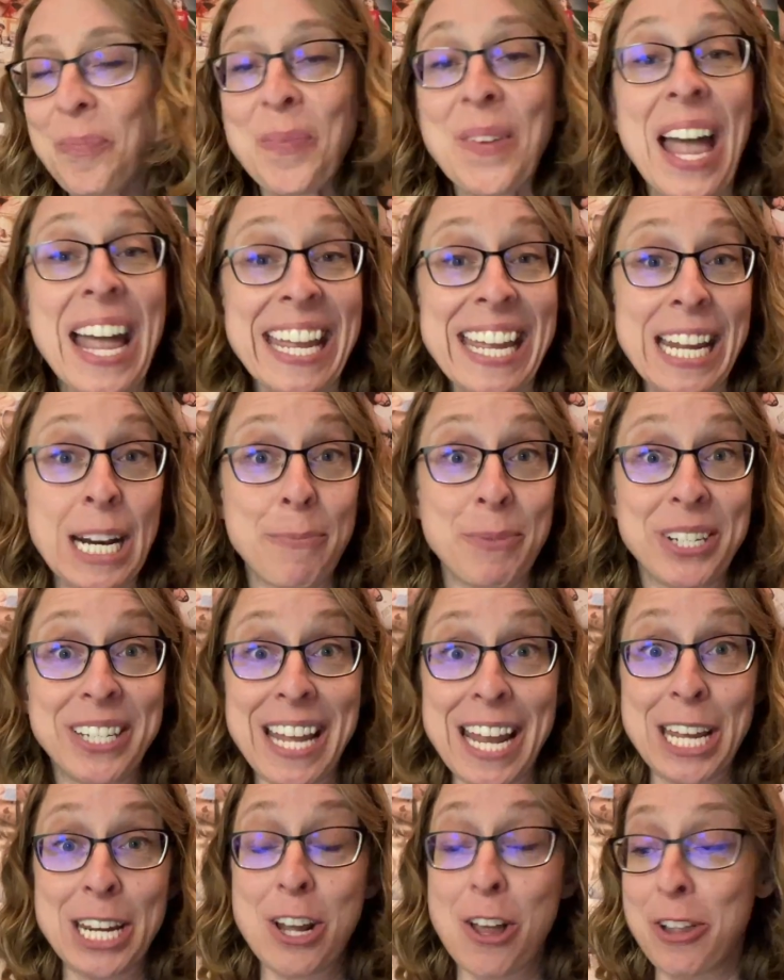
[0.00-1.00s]
Again, I'm just
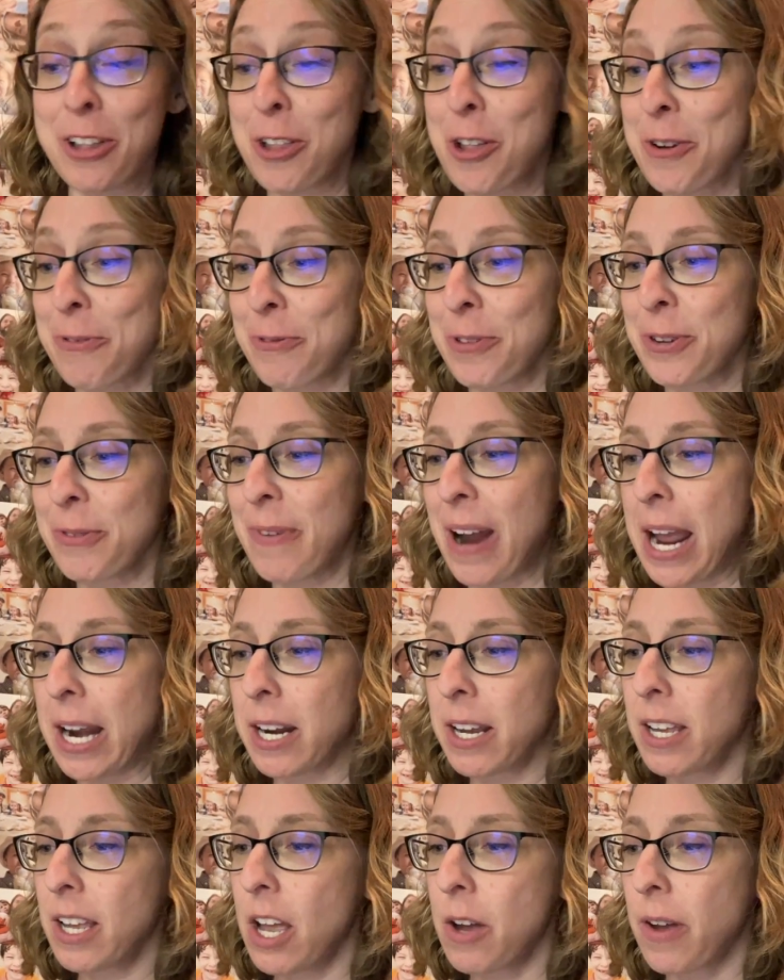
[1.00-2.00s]
taking y'all along for the ride.
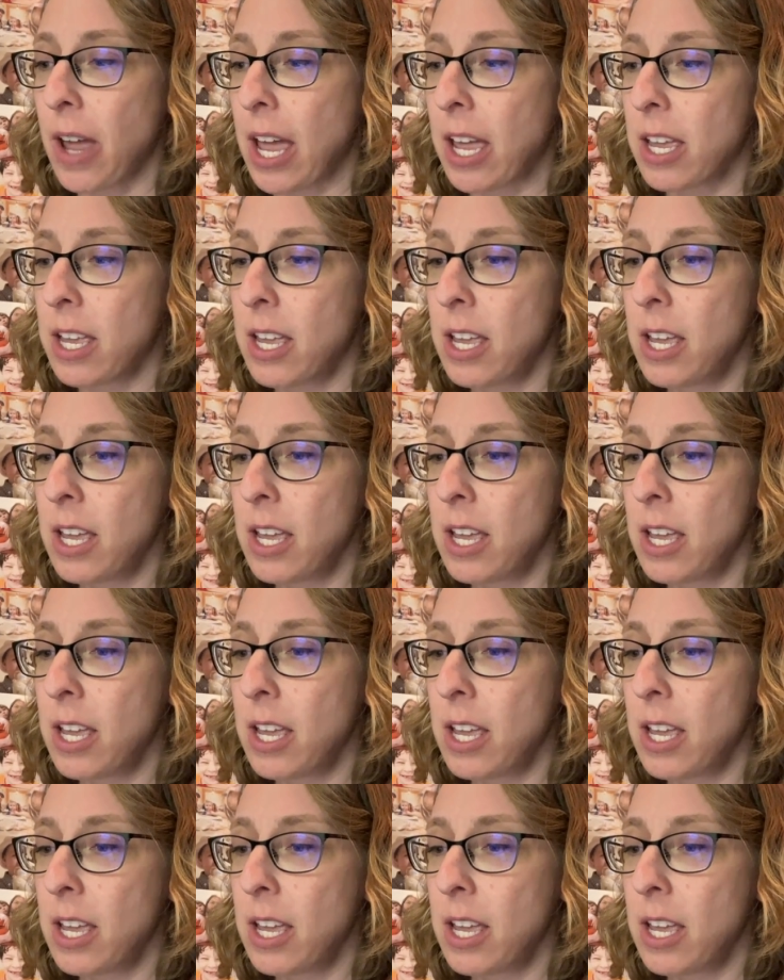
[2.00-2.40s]
Okay.